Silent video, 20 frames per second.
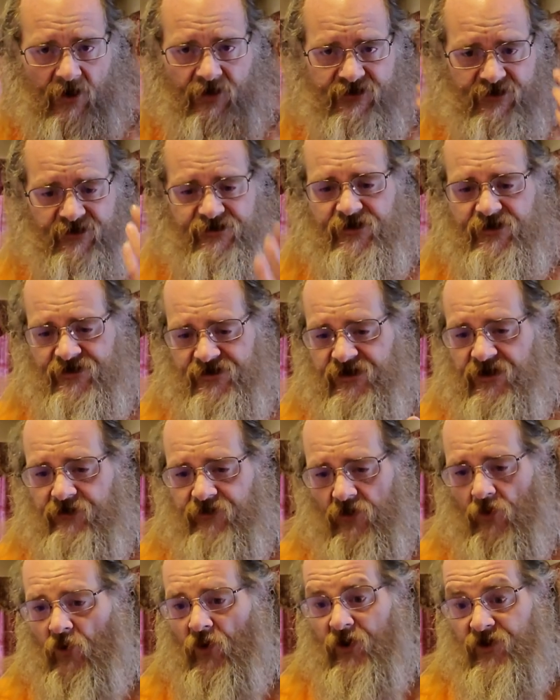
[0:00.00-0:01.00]
out just to see
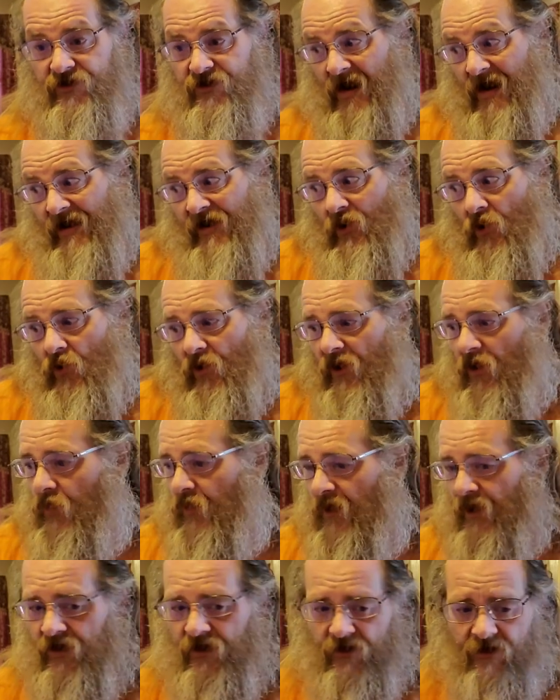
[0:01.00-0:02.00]
if it works. I know it'll
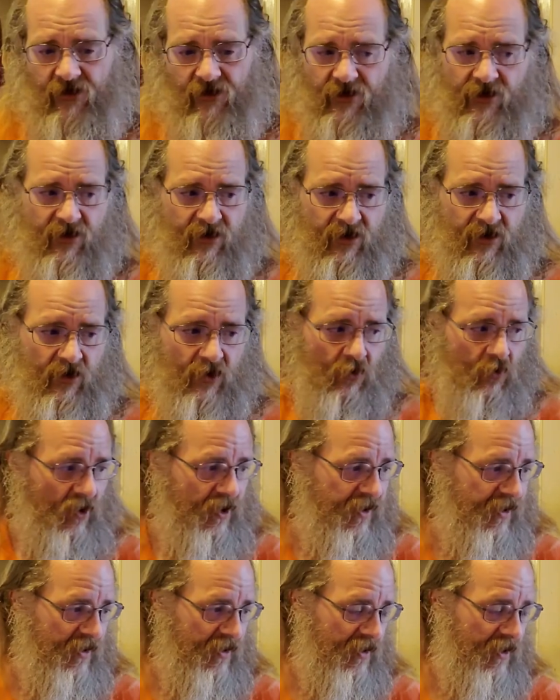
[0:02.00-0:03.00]
work.
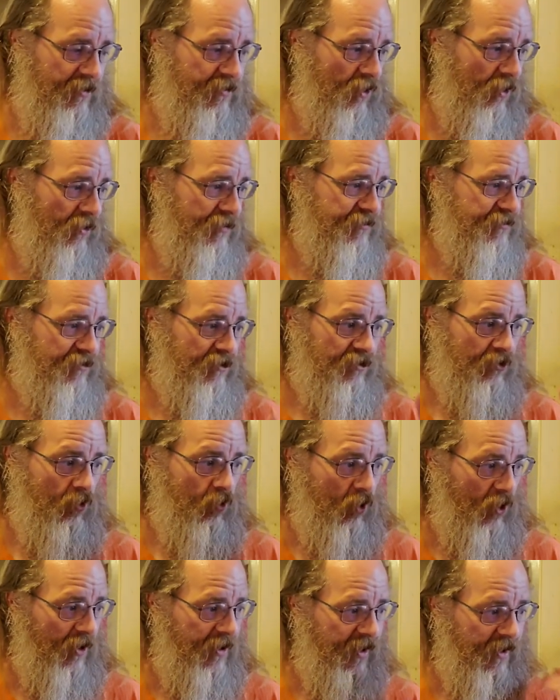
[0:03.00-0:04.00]
Working on a toaster,
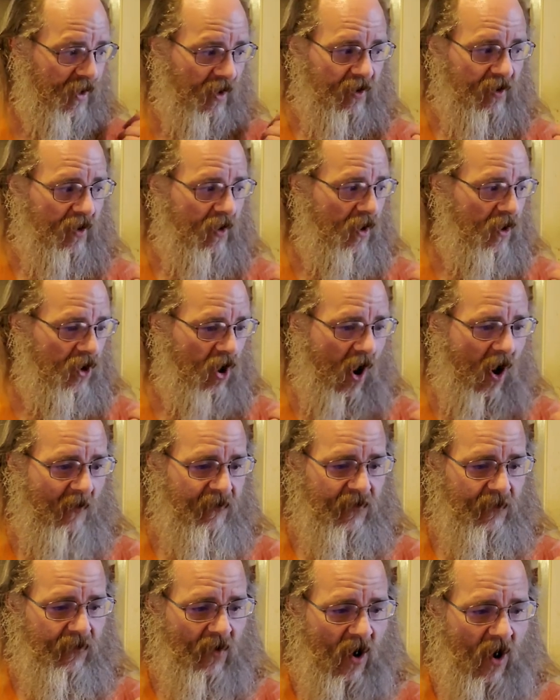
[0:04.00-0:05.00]
working on a
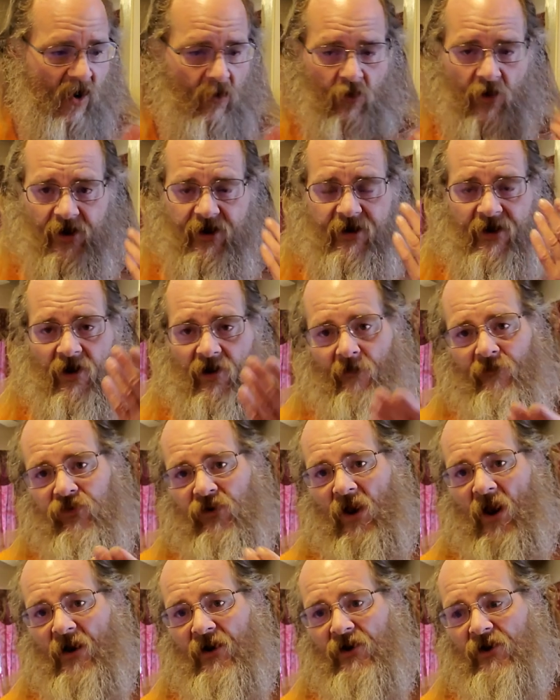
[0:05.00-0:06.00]
coffee pot, working on a
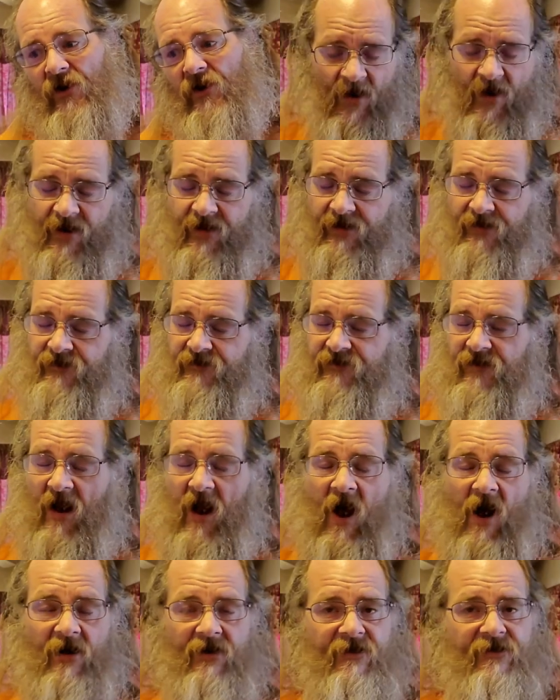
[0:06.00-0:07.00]
blender. I
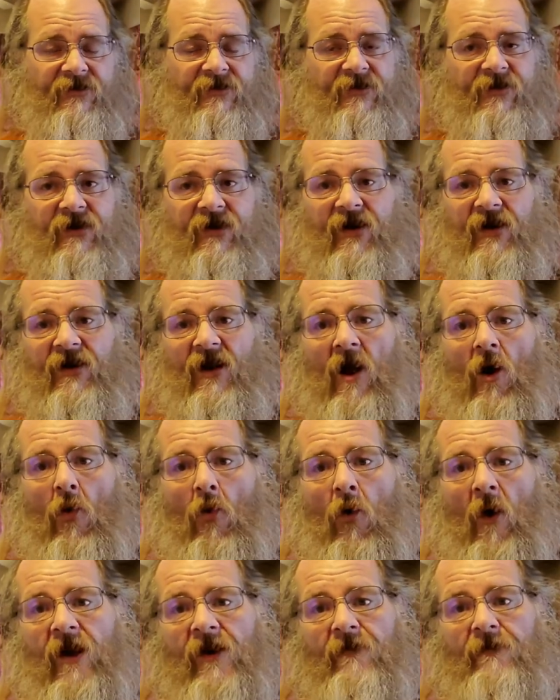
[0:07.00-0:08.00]
honestly
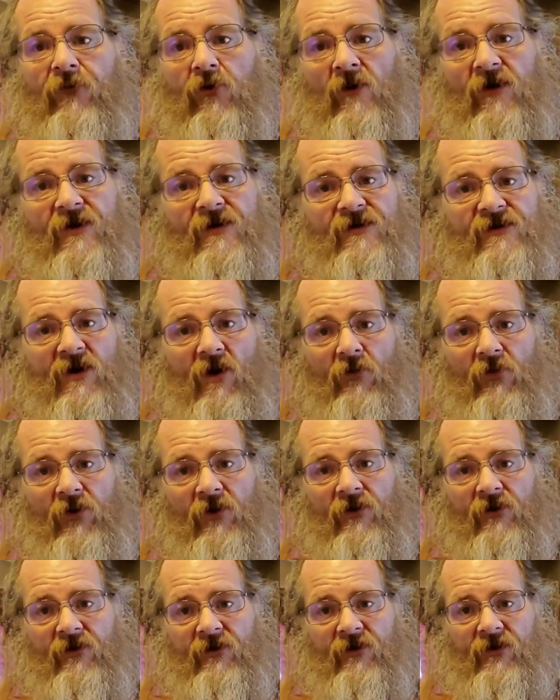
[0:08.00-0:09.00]
cannot wait for this
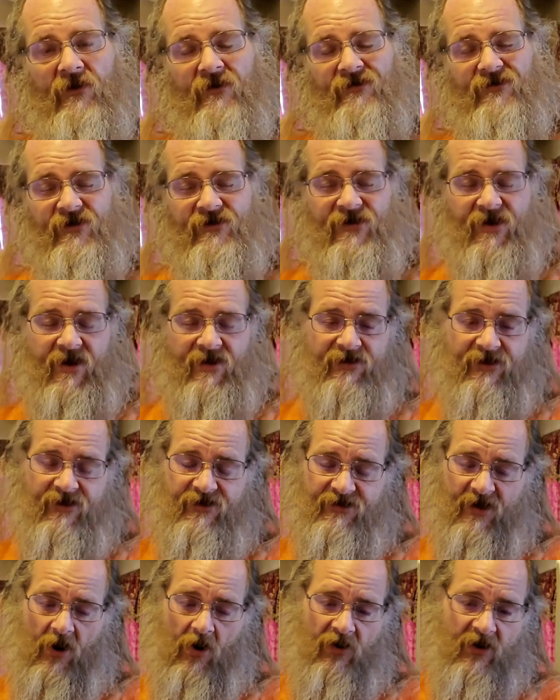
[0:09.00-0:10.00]
summer to take
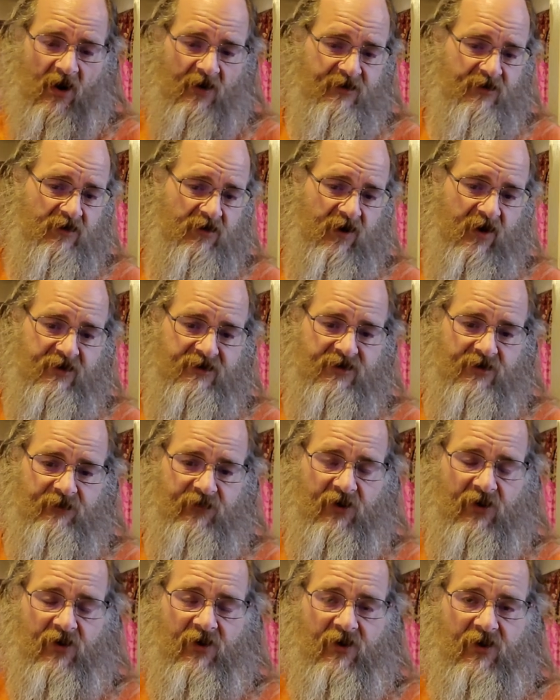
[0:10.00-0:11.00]
these out onto Lake
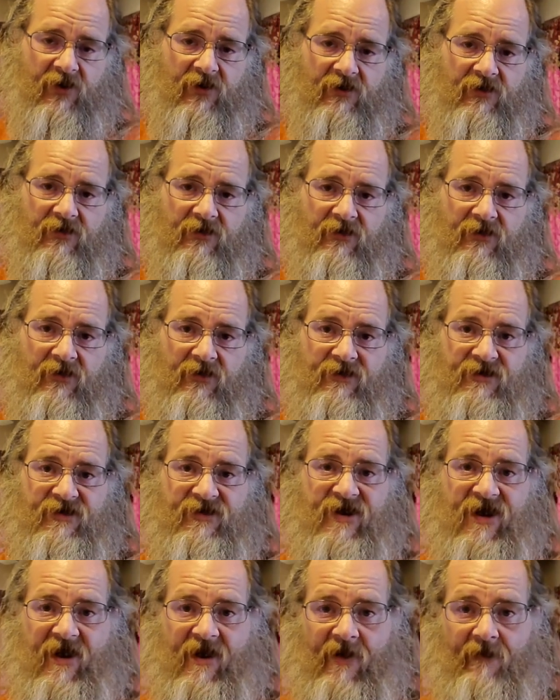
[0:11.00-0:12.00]
Superior to
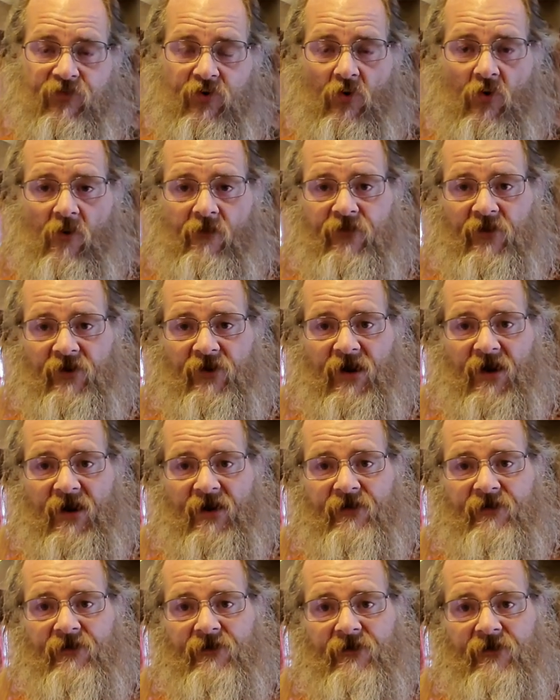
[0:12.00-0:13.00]
camp
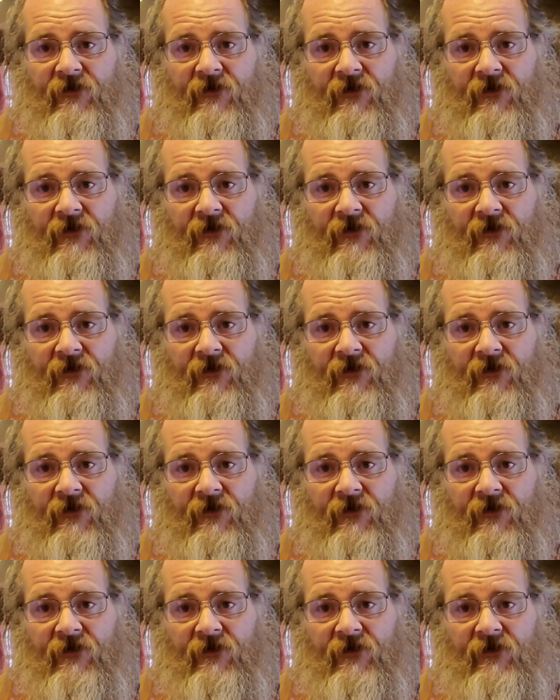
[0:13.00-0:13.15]
overnight